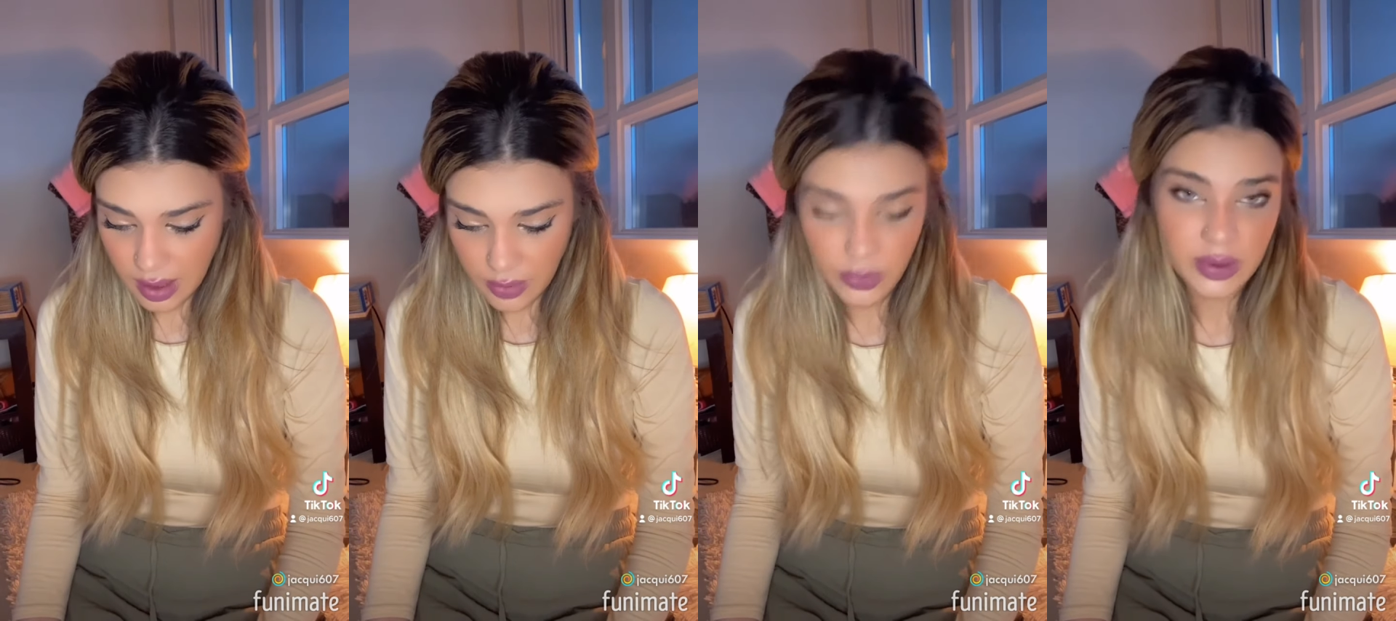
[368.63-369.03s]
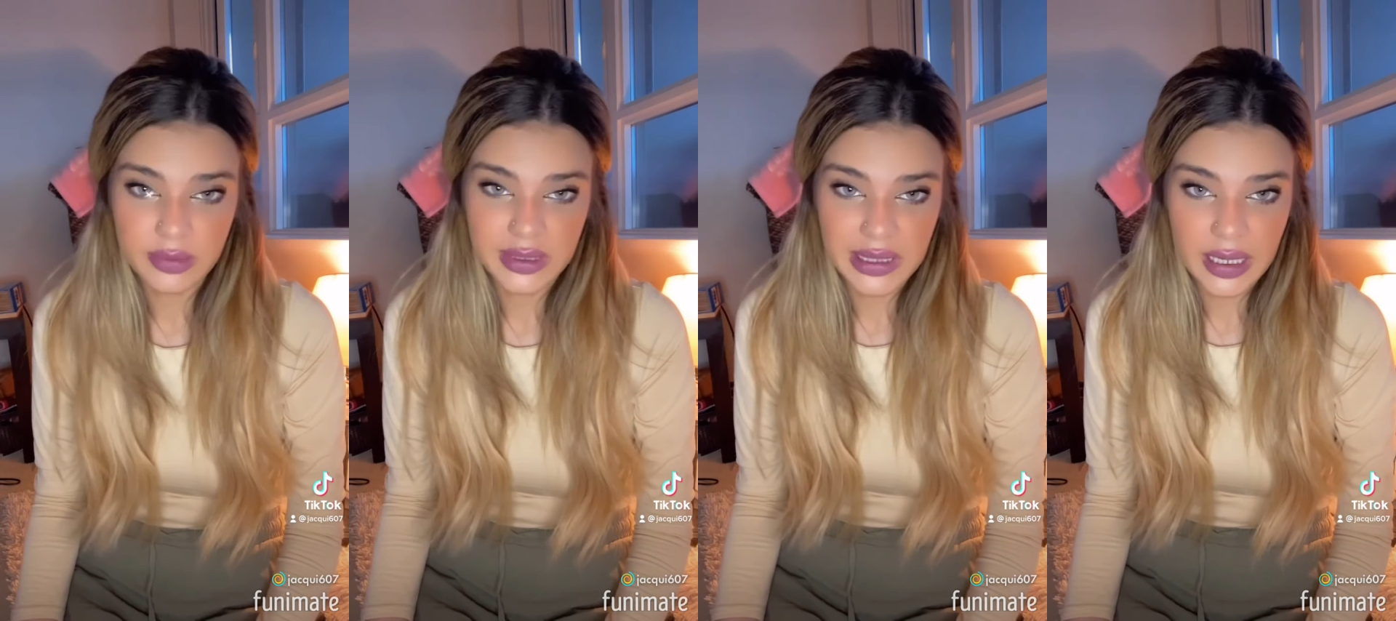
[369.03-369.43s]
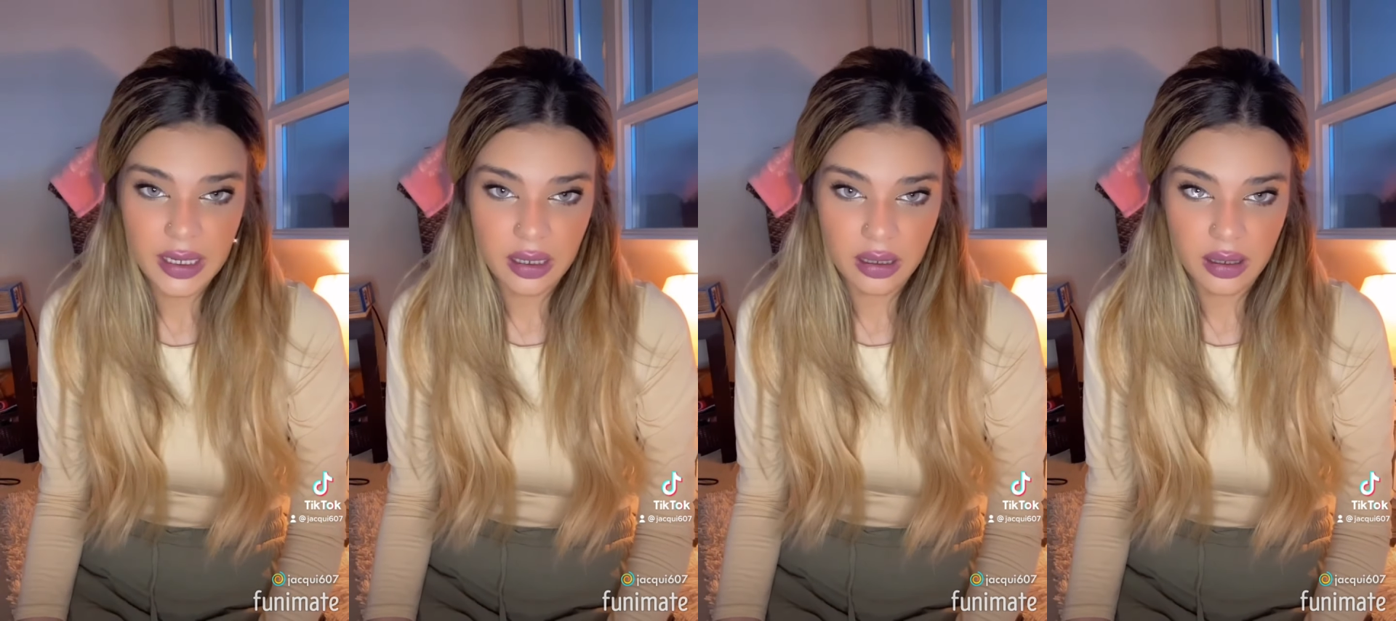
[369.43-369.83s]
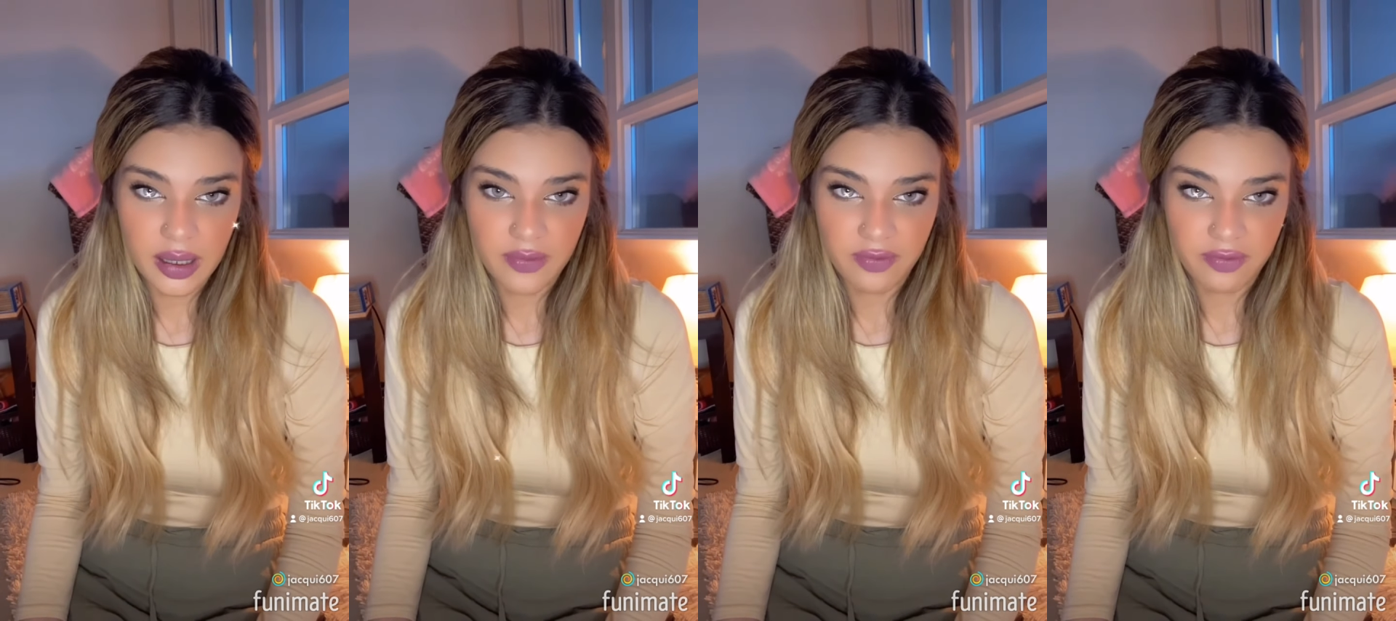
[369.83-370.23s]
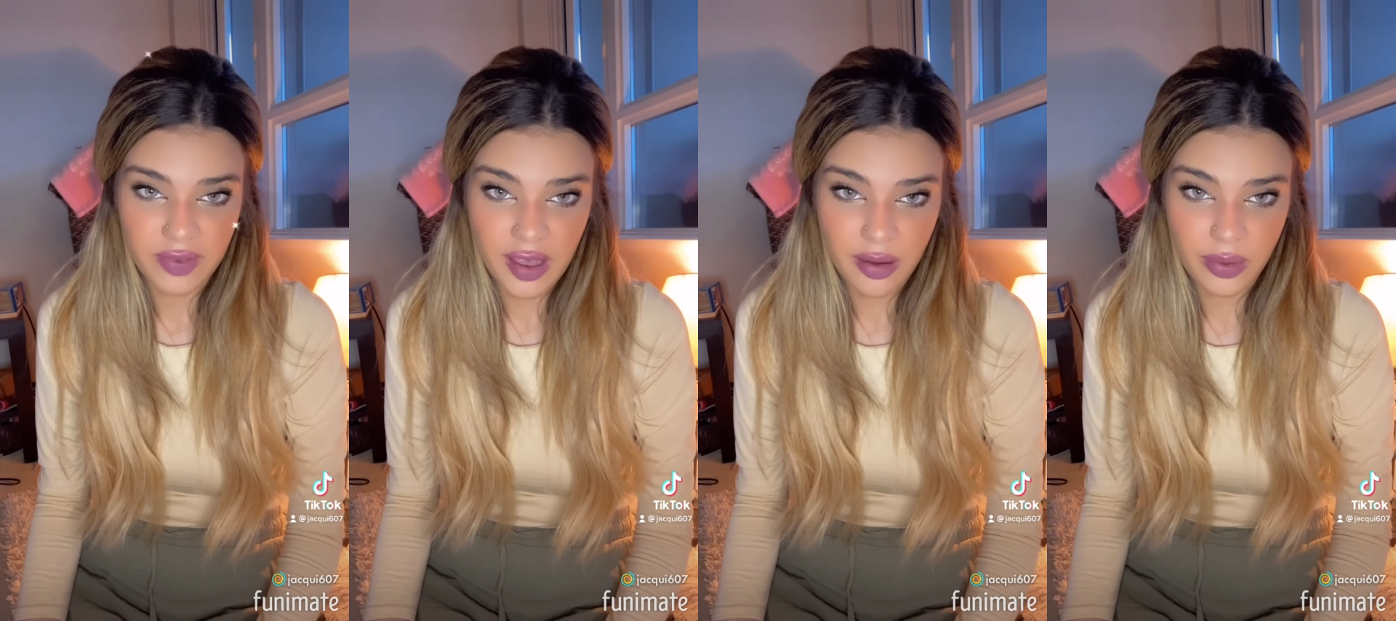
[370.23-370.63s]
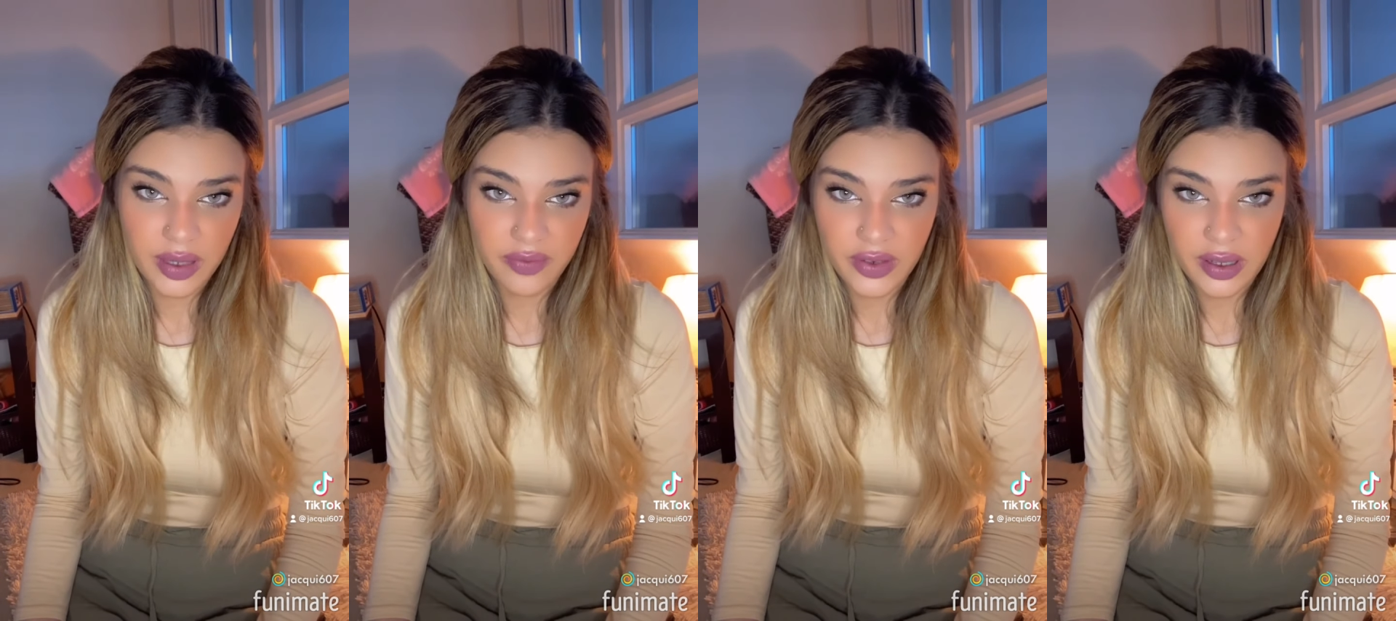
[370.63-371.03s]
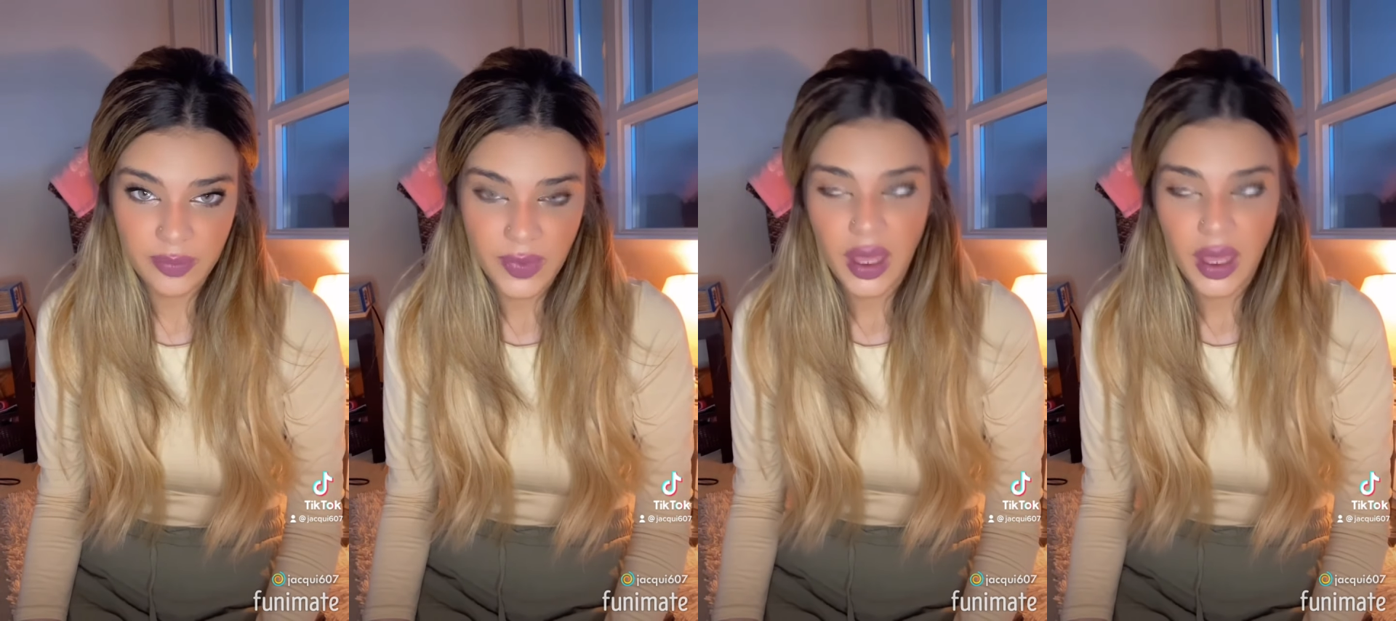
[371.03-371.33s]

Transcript: I wouldn't really care if they got rid of her.